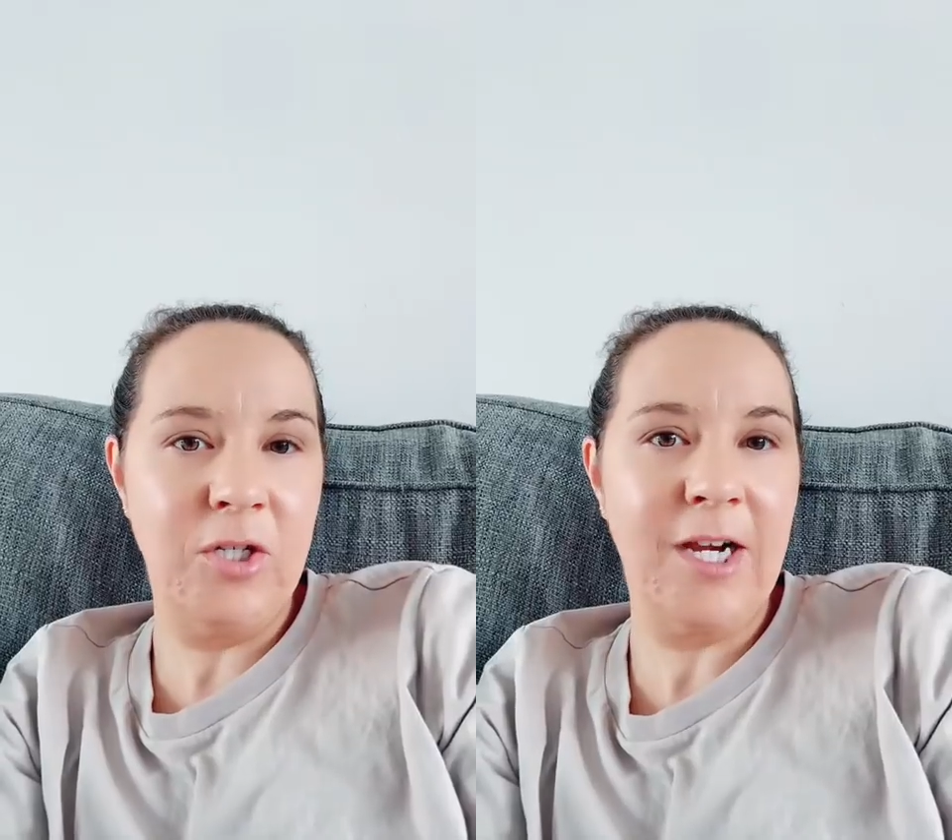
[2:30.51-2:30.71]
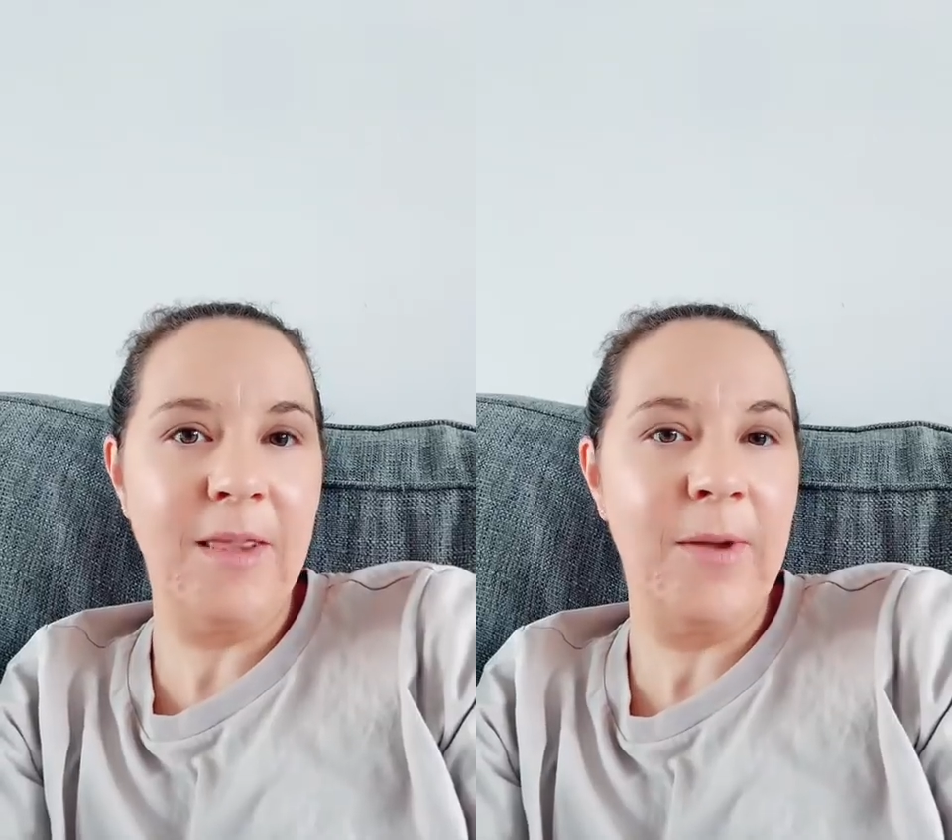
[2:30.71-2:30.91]

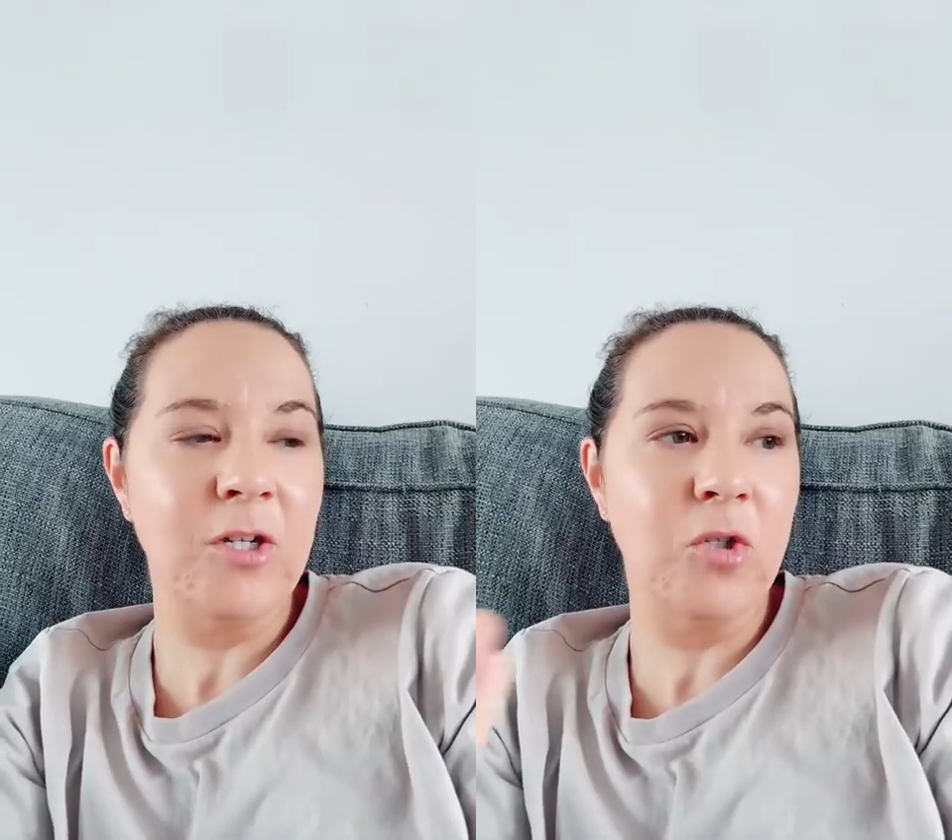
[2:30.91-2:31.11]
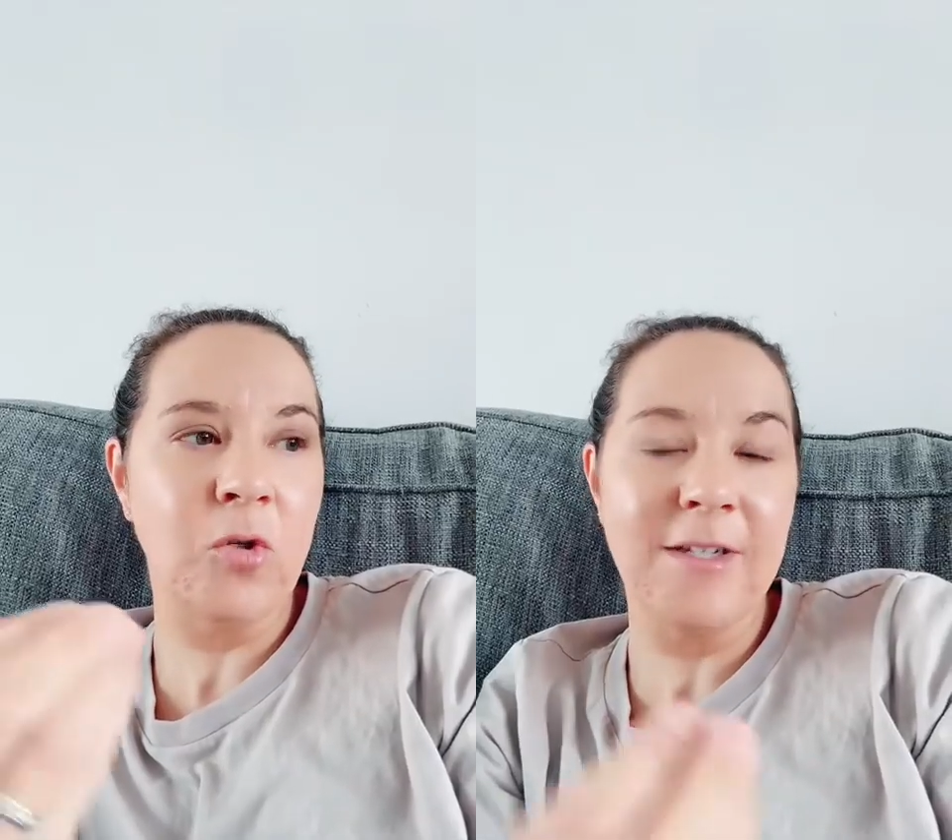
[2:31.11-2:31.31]
checking the
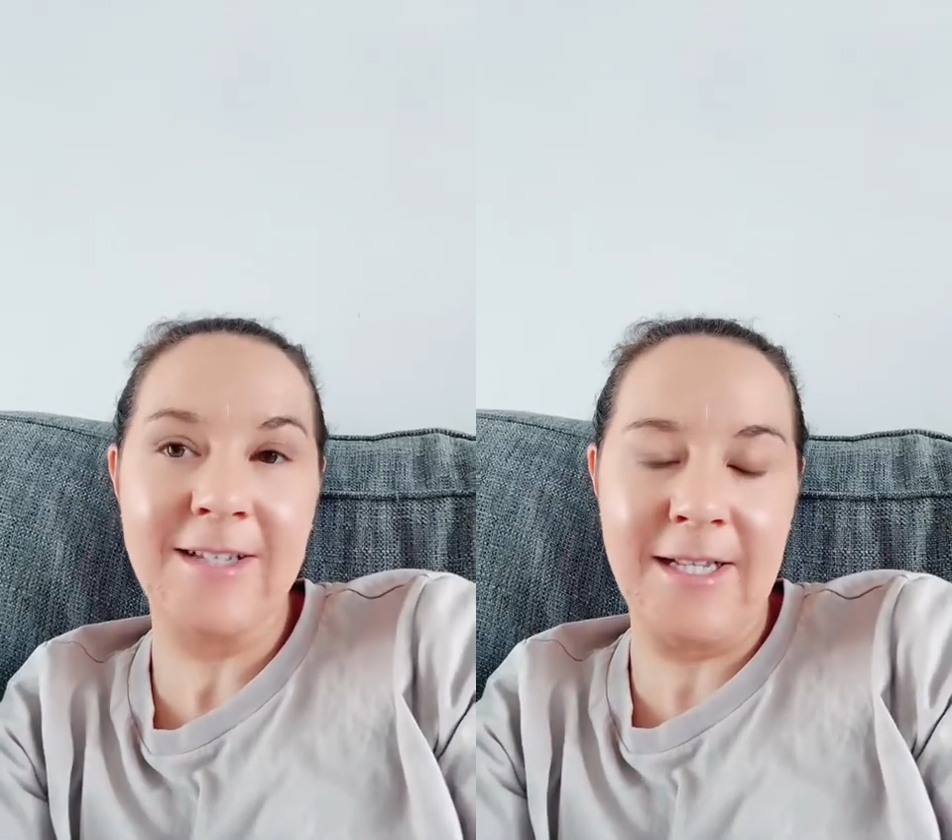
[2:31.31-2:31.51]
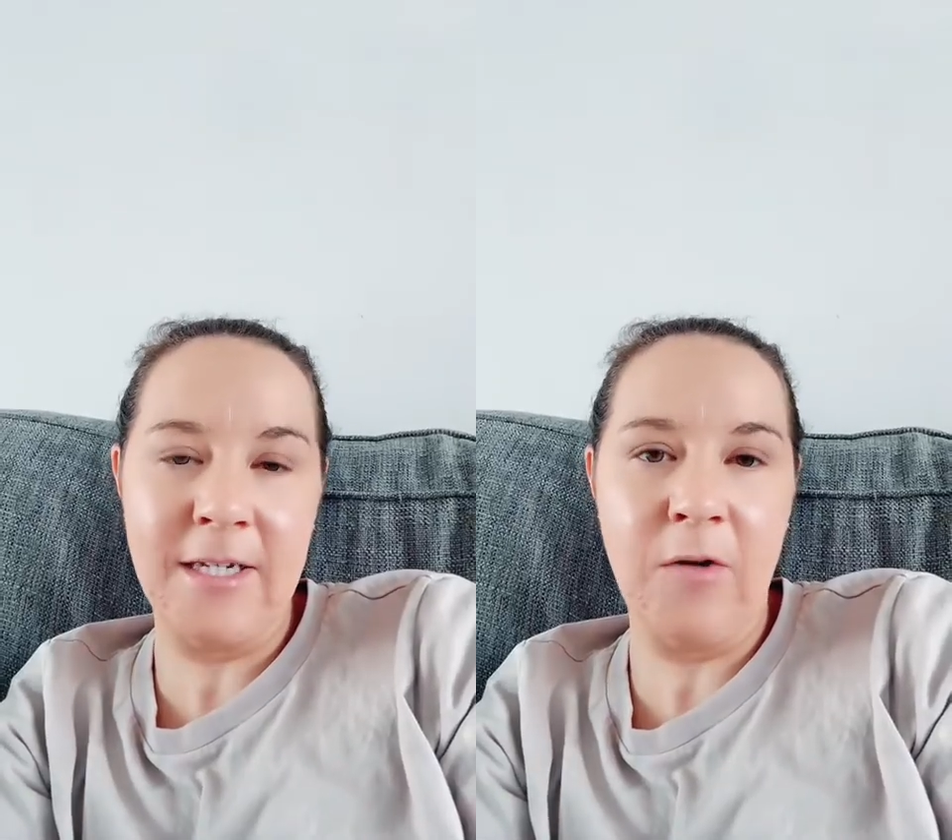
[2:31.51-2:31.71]
patient's
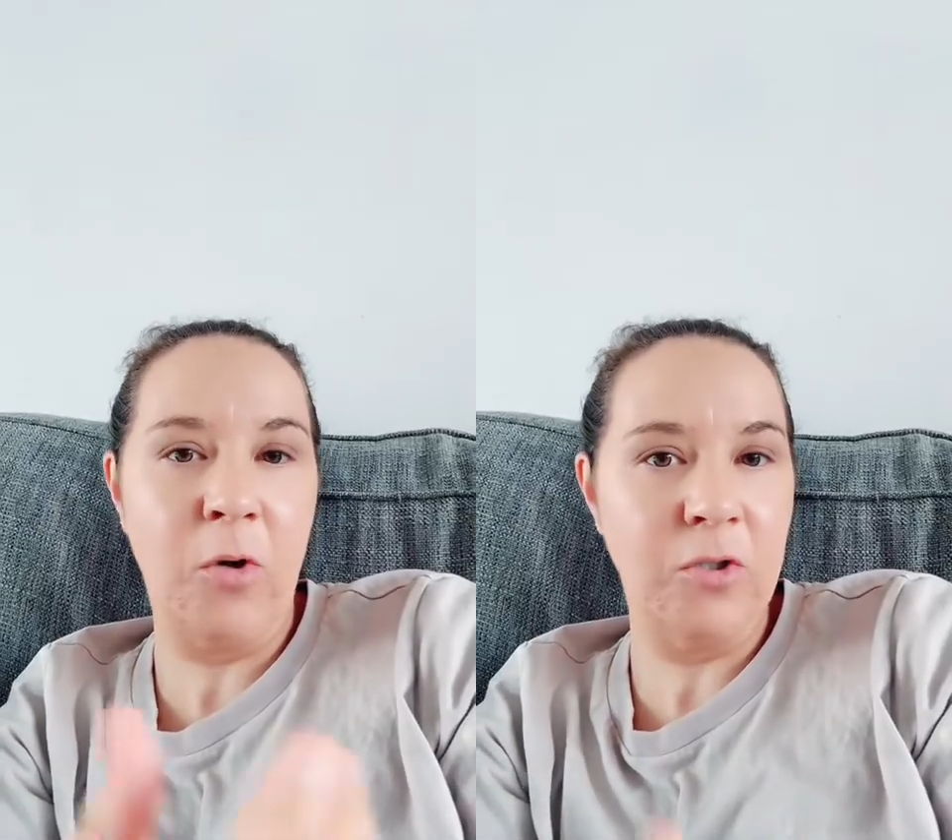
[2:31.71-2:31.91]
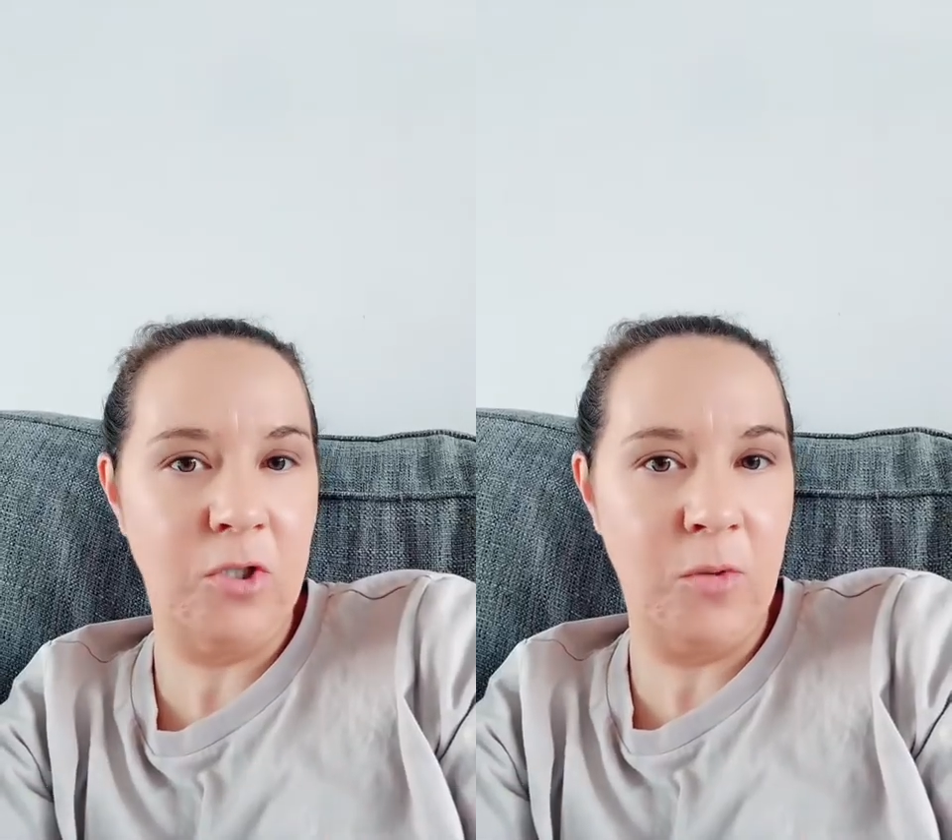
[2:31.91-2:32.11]
understanding of
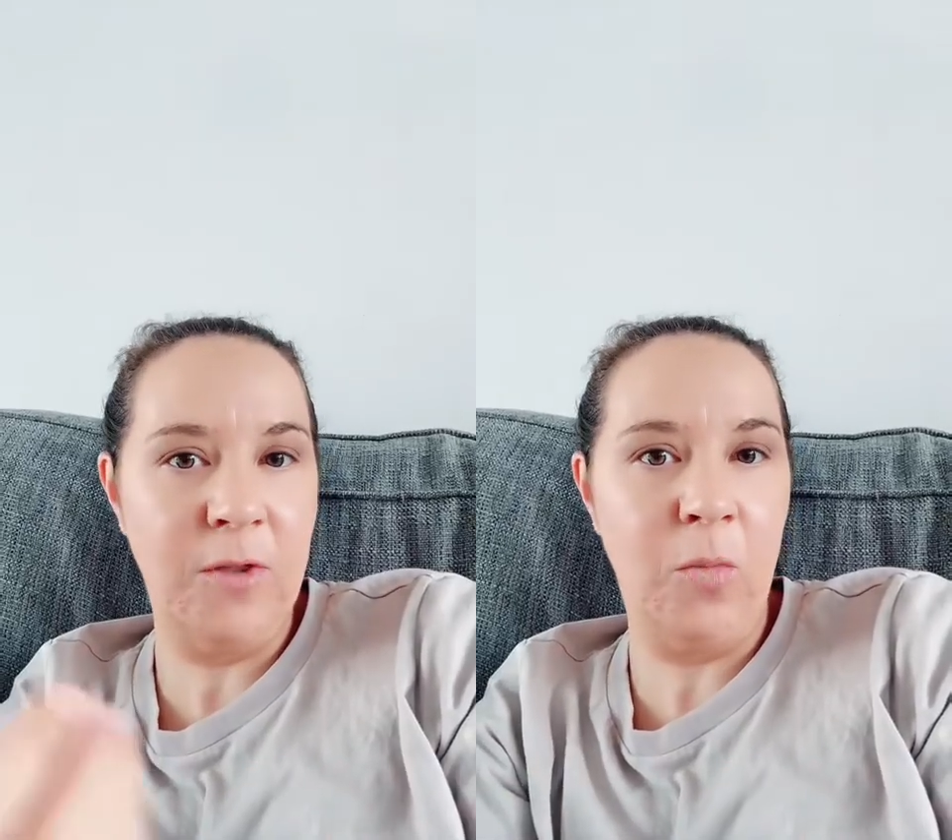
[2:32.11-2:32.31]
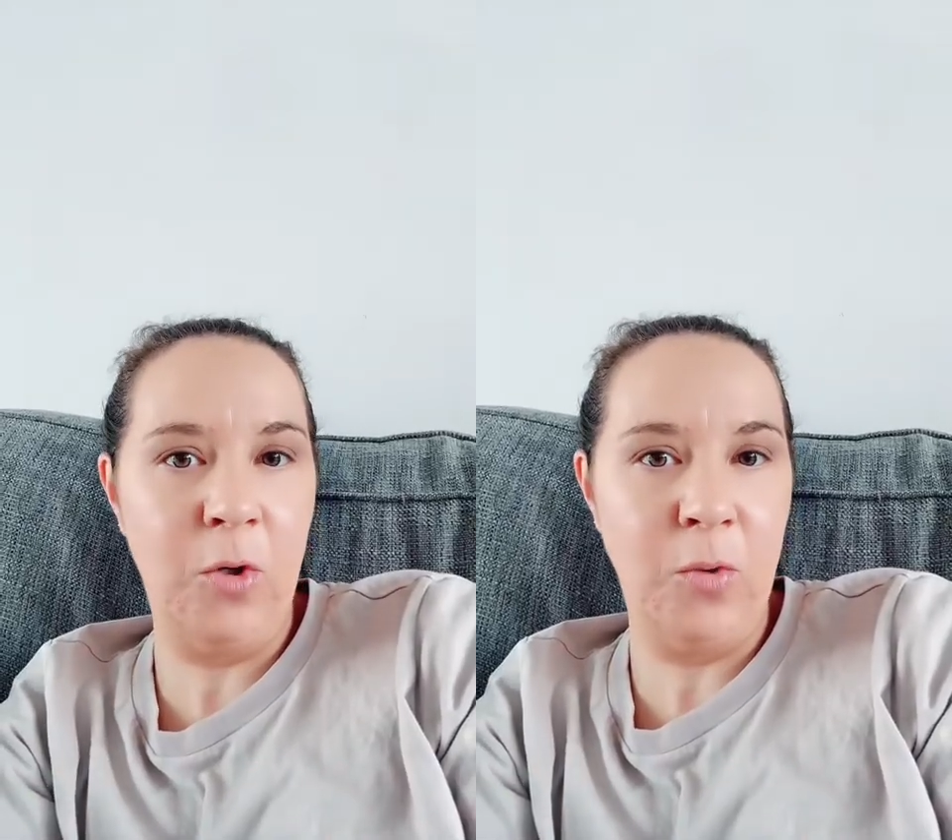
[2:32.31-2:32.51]
what to do
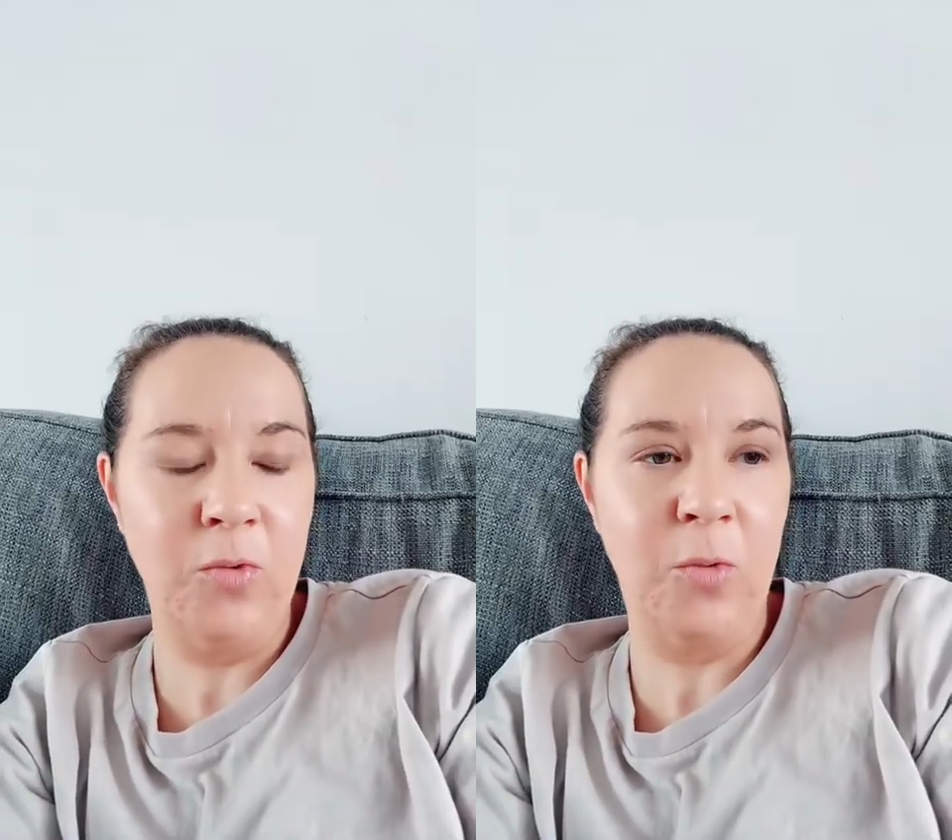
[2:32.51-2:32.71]
with the wounds,